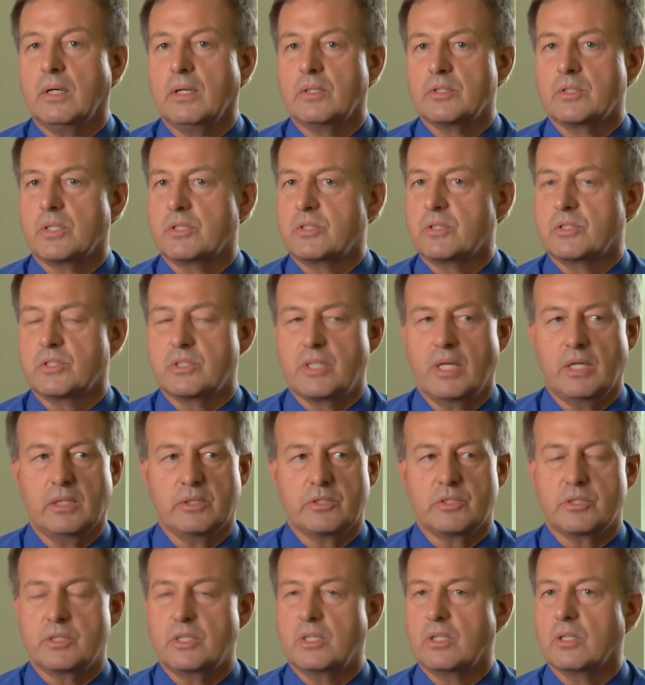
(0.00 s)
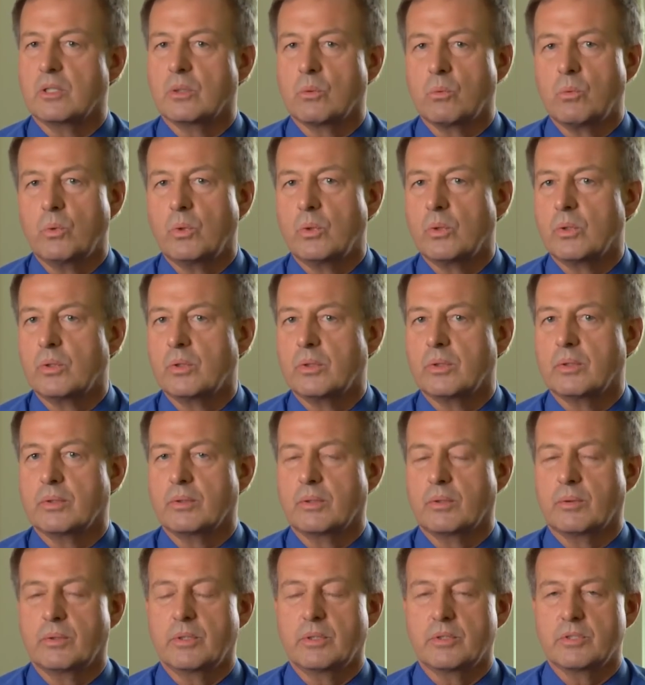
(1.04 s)
such as stainless steel or wood
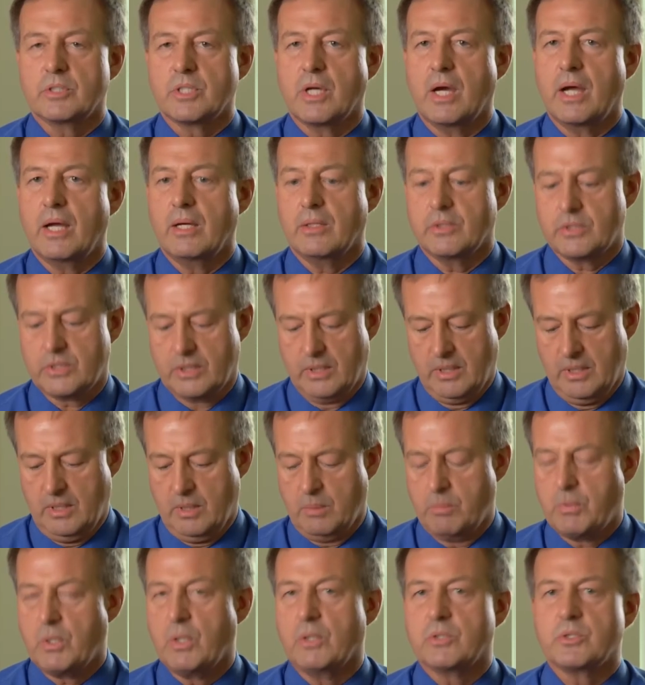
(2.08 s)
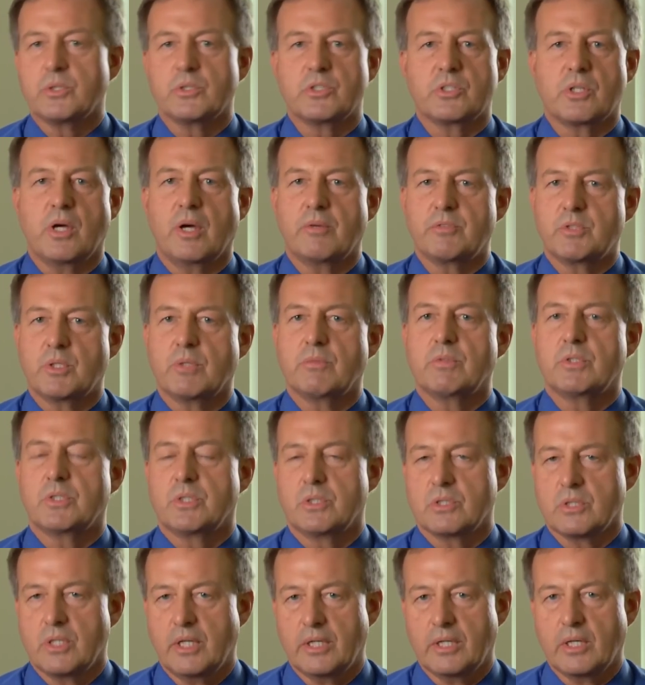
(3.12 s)
or your tiles, but also soft
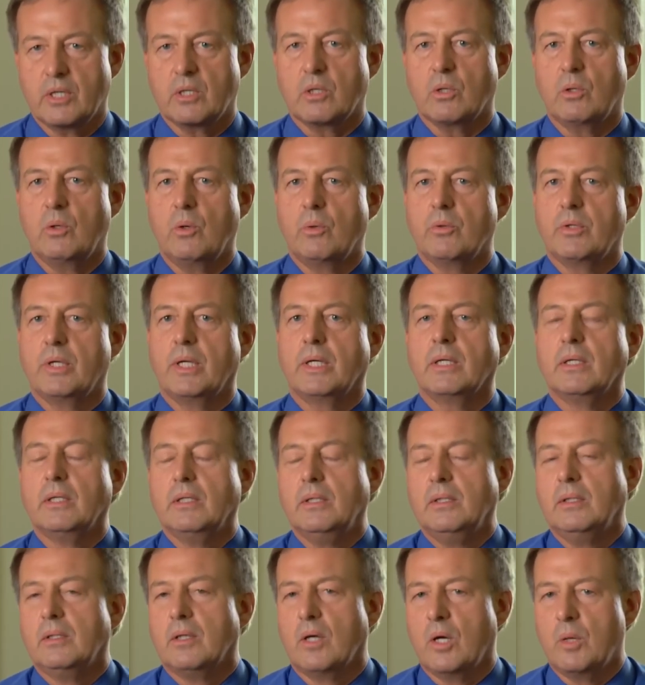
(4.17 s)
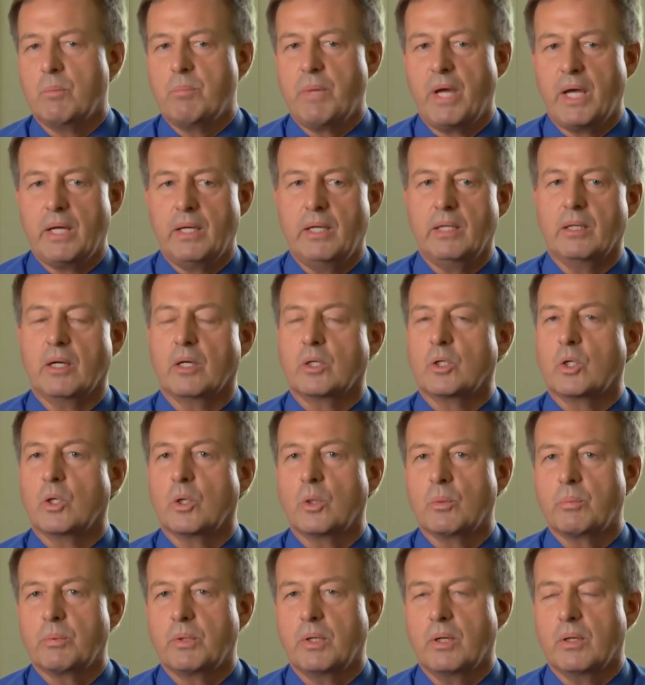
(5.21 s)
surfaces like our clothing, our bedding, our
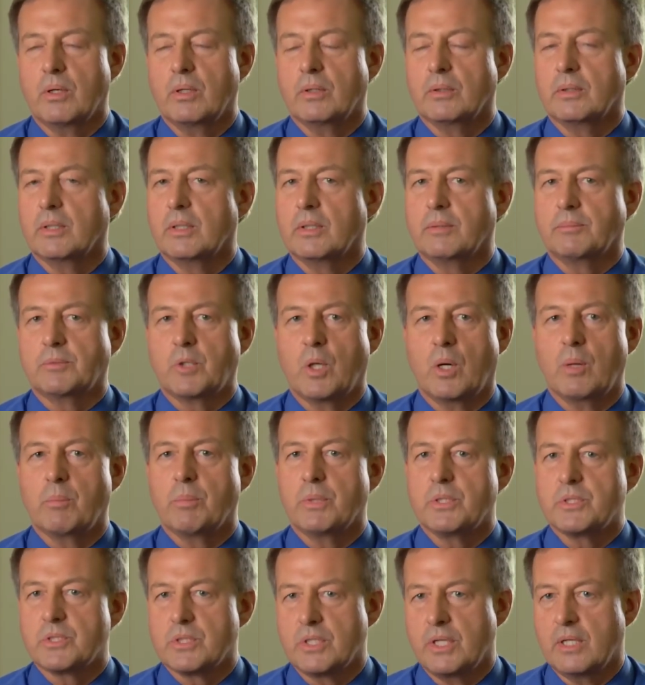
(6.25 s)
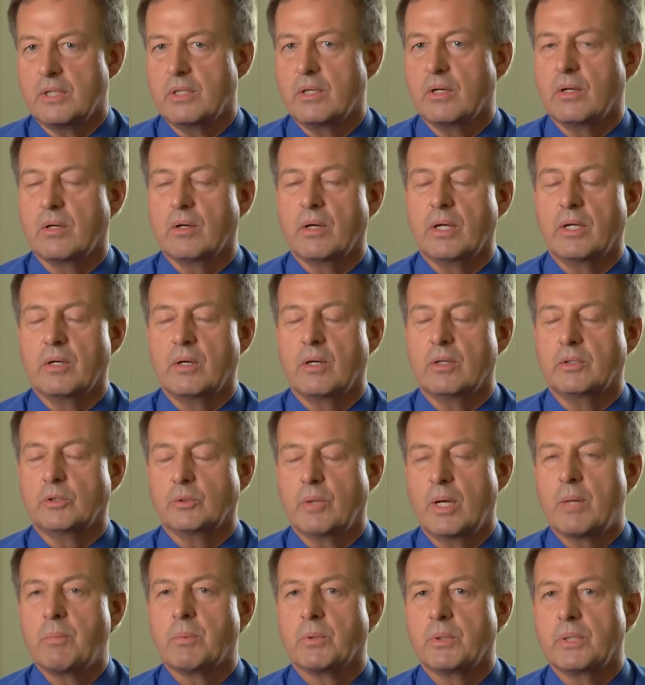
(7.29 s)
carpets, and our
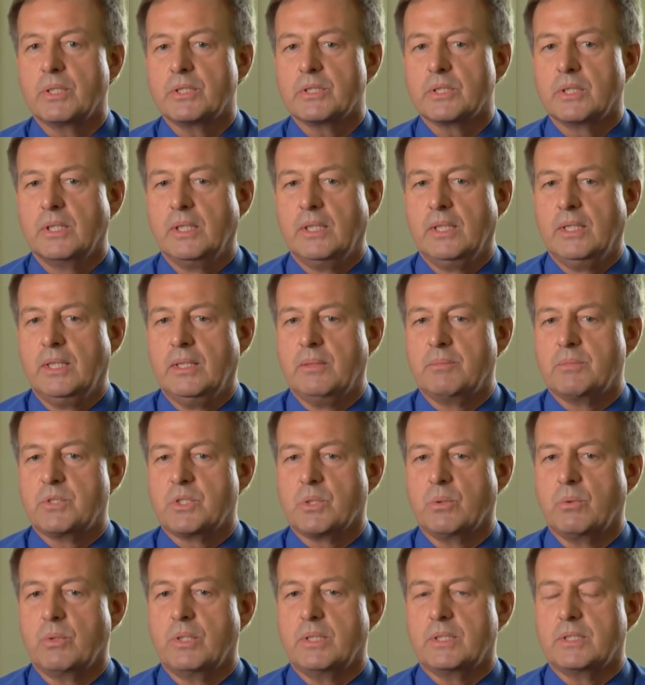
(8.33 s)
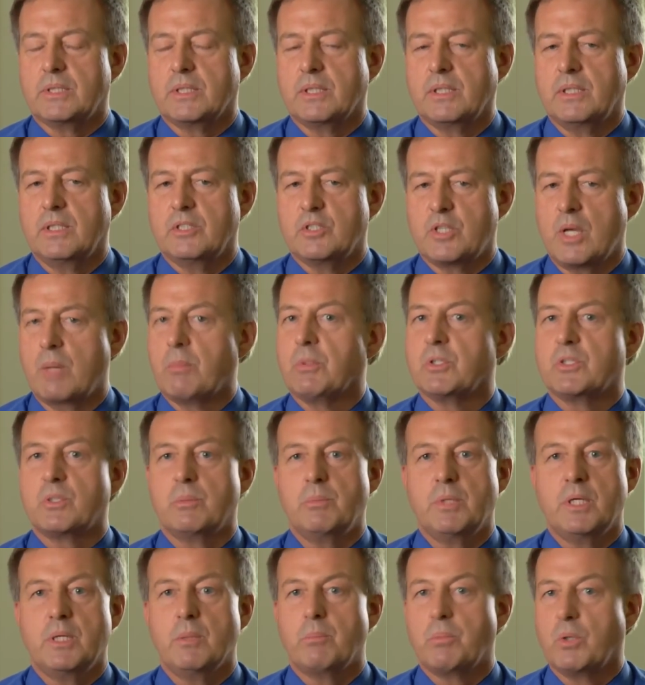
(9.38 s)
draperies. So it is able to
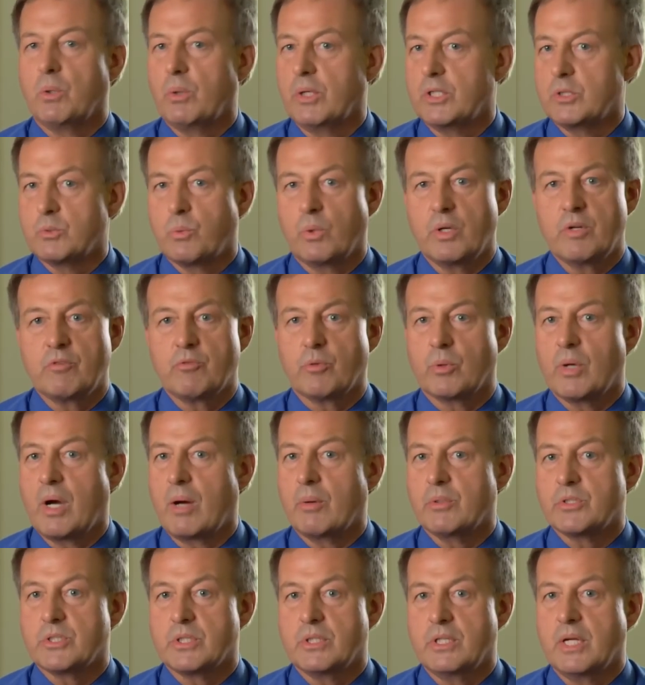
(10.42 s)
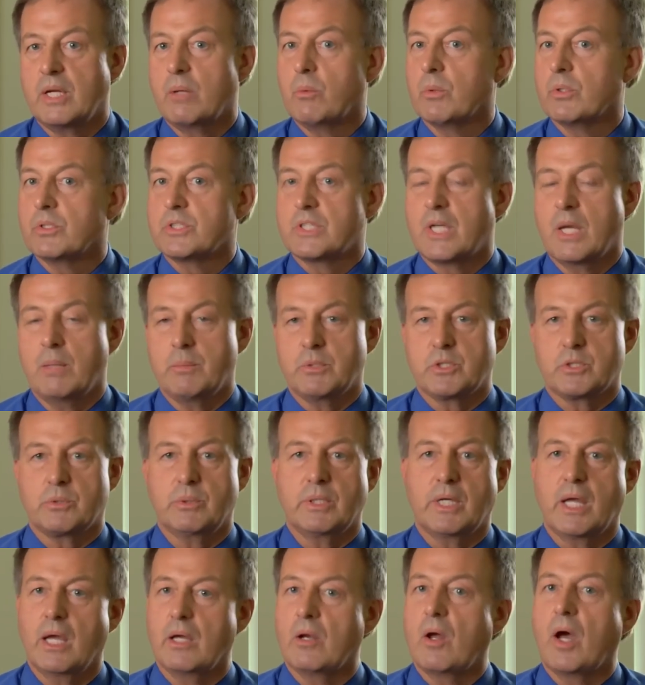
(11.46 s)
be deployed 24 hours a day, whereas
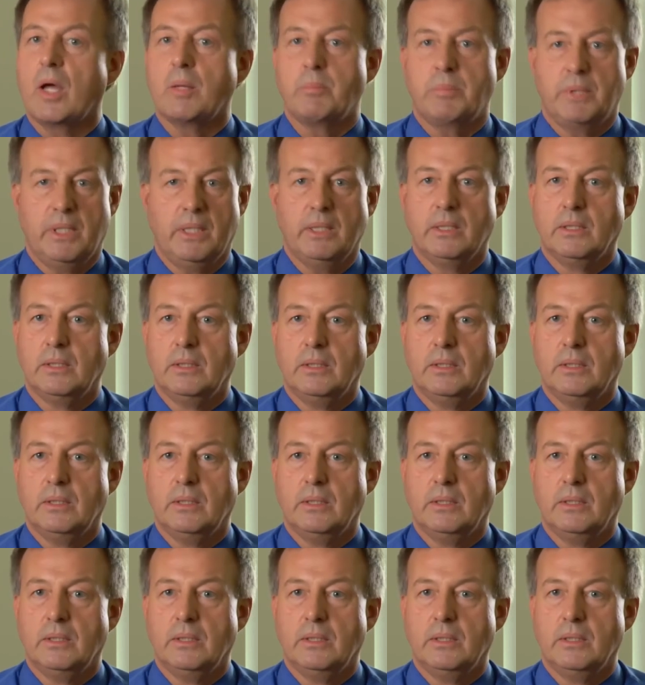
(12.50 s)
chemistry cannot be.